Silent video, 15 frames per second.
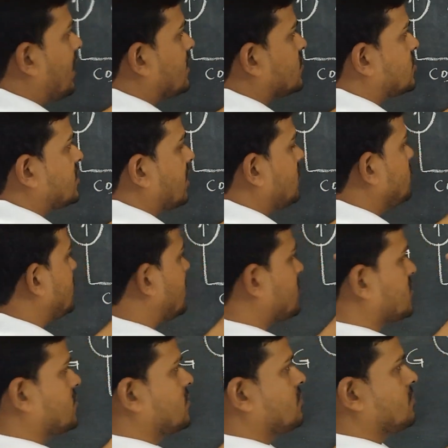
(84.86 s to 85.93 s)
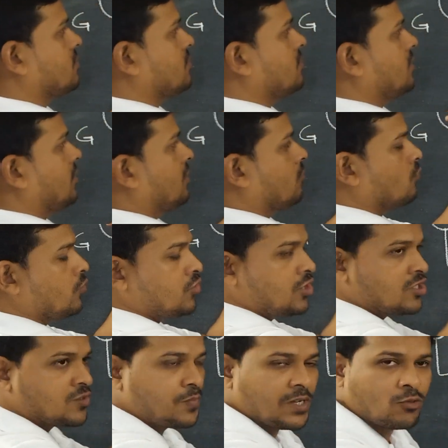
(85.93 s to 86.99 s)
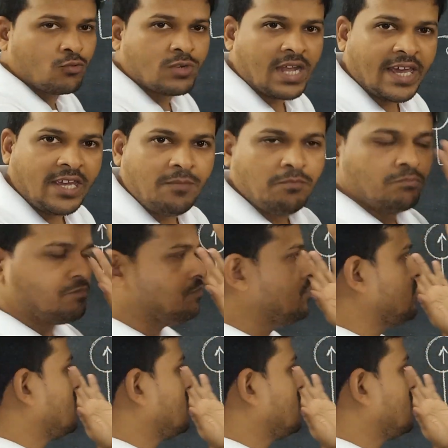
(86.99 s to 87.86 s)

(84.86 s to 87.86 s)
flux changes with respect to time,